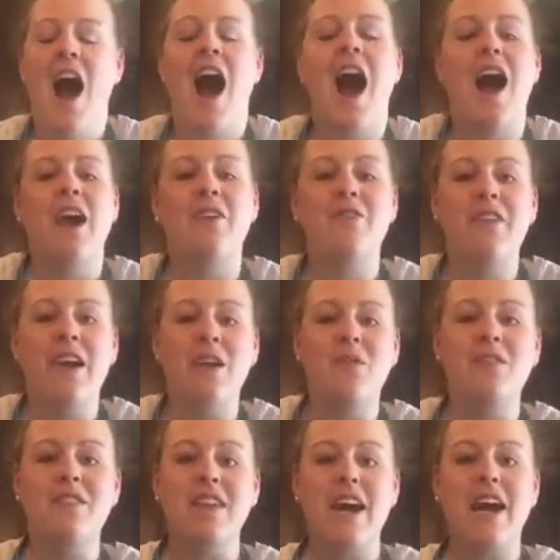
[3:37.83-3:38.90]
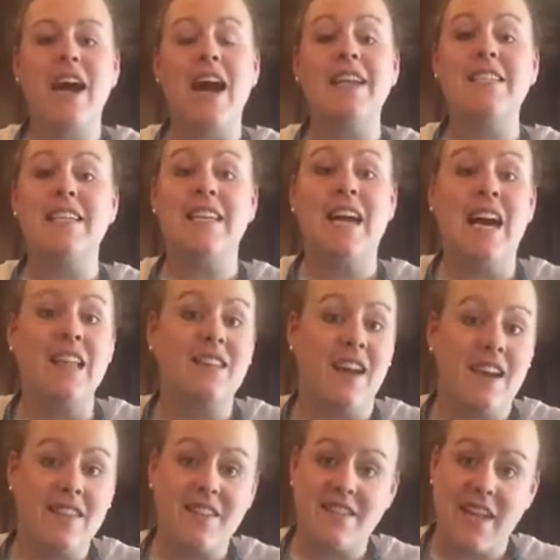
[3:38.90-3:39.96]
I found that I did not
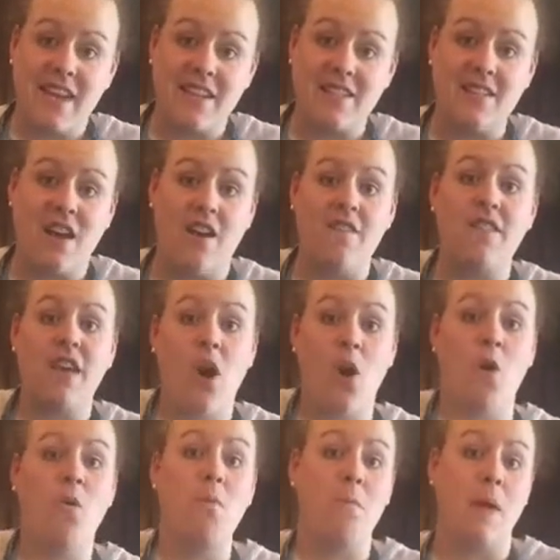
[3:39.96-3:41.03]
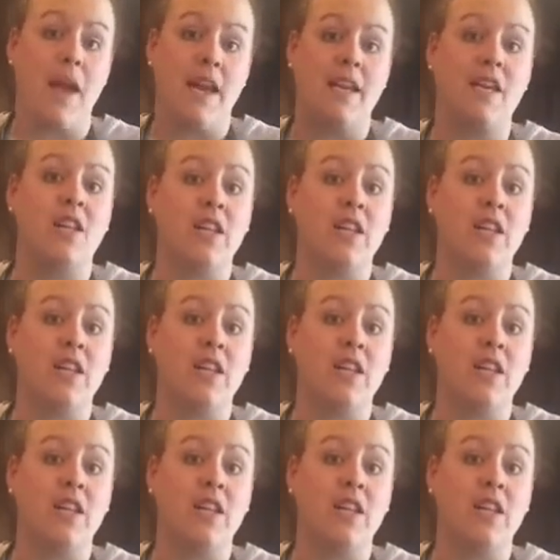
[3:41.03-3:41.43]
like the taste of the homemade,